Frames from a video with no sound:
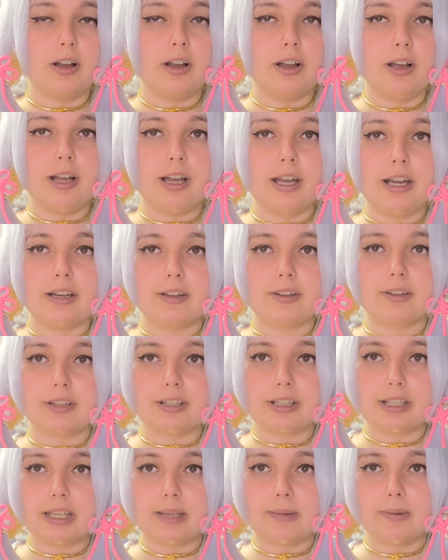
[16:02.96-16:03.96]
con, they're
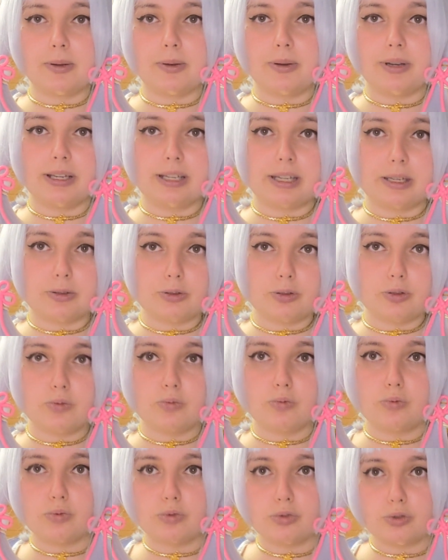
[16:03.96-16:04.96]
going to keep going like shoo,
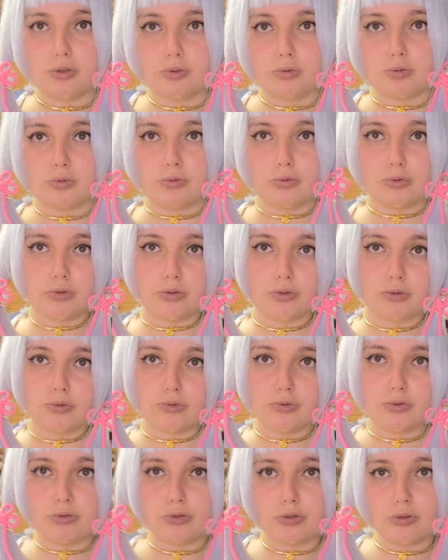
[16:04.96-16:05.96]
shoo, shoo,
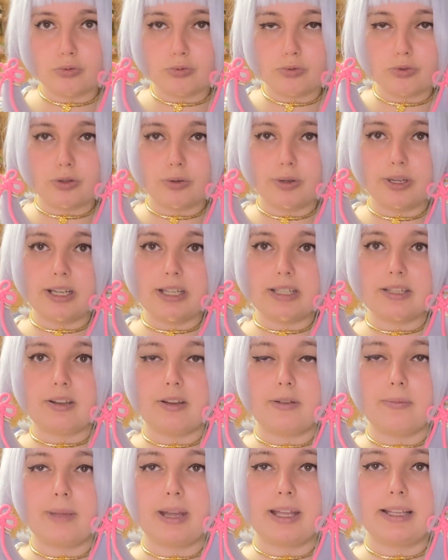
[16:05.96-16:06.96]
shoo. So it is
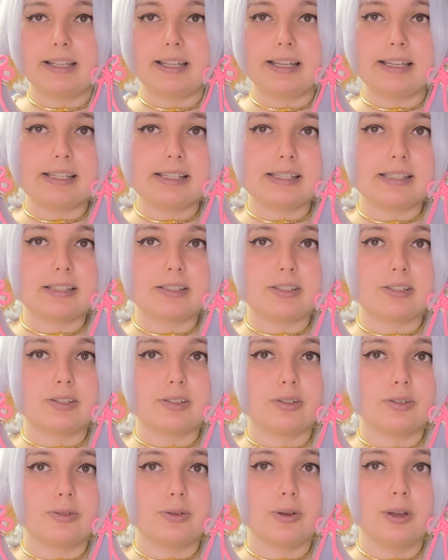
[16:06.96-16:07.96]
on my list
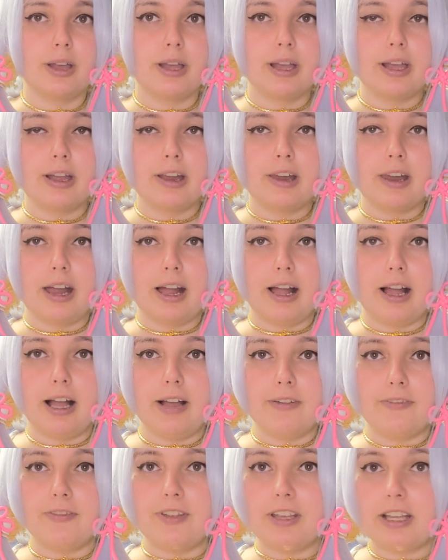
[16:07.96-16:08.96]
to
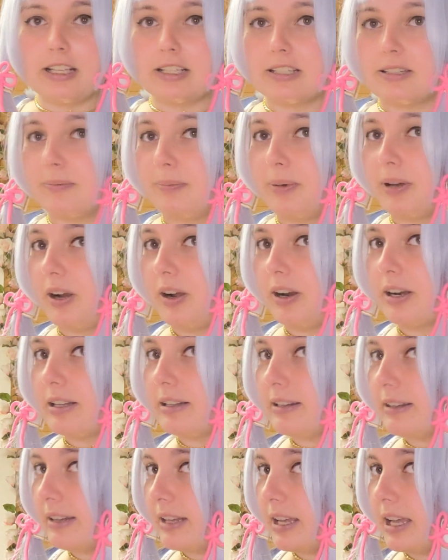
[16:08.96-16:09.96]
fix, but
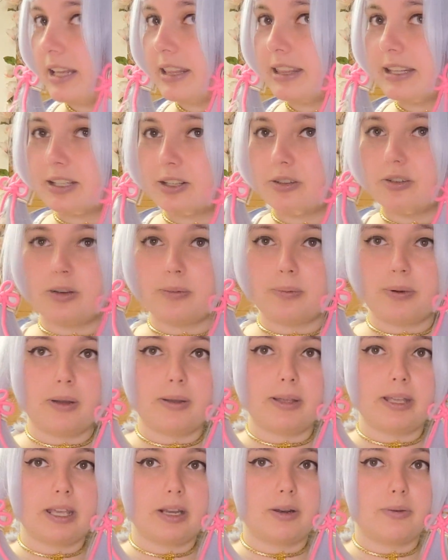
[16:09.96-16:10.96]
honestly, I think you could
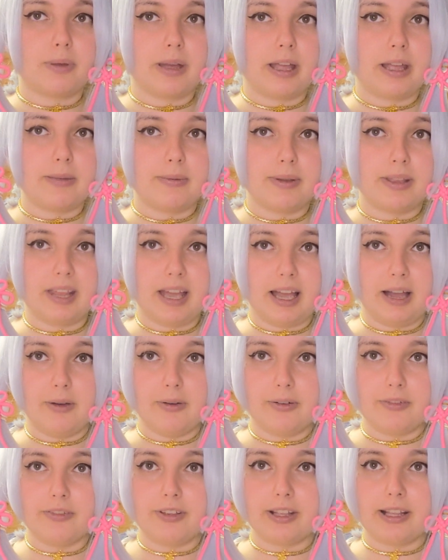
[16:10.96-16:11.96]
probably get away
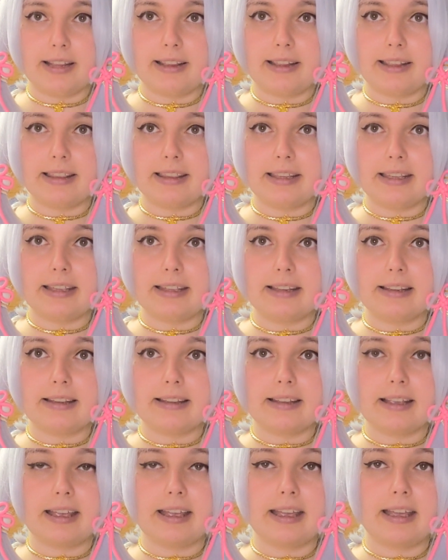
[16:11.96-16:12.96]
without fixing
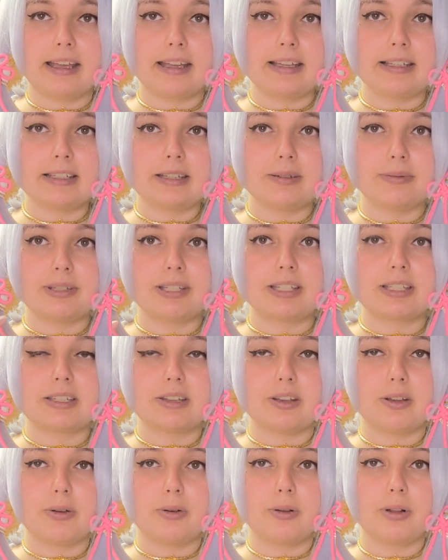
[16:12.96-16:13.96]
these and it would
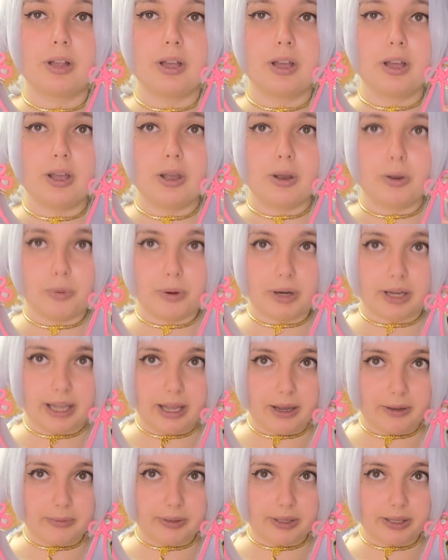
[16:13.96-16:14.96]
still work
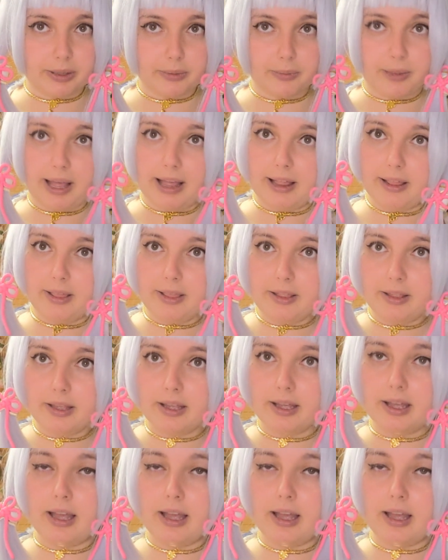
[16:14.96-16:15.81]
out really well.